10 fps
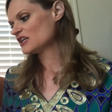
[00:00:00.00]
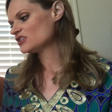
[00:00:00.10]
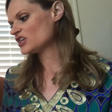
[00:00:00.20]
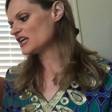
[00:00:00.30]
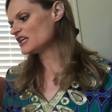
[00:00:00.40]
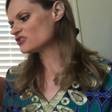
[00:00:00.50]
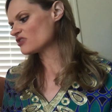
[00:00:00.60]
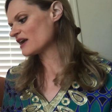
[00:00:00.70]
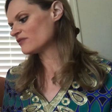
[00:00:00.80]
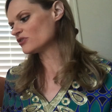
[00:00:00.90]
Janie
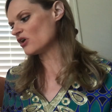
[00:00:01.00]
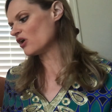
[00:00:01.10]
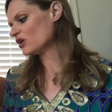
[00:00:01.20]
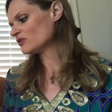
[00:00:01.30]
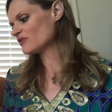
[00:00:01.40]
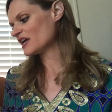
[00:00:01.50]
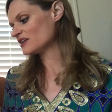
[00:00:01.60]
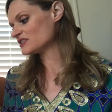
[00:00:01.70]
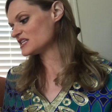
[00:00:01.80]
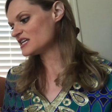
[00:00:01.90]
traveled all
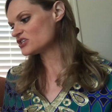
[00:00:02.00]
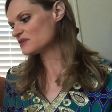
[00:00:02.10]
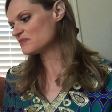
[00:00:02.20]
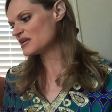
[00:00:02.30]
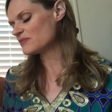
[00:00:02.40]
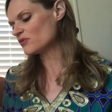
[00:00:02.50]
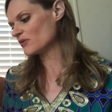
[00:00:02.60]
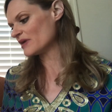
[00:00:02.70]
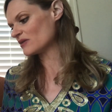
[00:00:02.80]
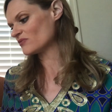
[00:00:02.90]
around teaching people
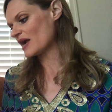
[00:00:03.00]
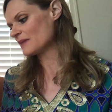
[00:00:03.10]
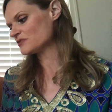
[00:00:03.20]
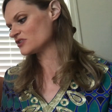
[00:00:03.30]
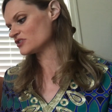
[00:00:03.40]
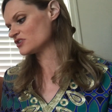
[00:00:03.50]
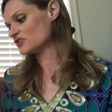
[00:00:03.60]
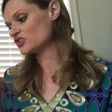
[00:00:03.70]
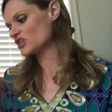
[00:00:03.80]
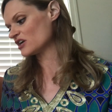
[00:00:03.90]
about raptors and
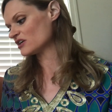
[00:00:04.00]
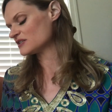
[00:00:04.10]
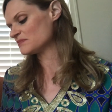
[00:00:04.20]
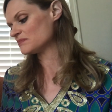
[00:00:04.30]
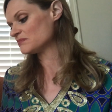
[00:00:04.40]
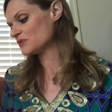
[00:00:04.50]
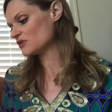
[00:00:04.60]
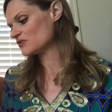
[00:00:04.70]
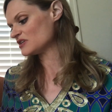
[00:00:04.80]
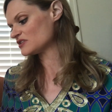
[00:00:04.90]
sharing
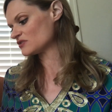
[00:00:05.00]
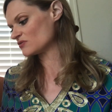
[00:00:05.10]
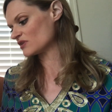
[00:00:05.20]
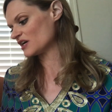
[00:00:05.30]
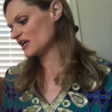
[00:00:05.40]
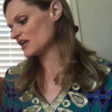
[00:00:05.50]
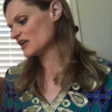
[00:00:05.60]
Beauty's story.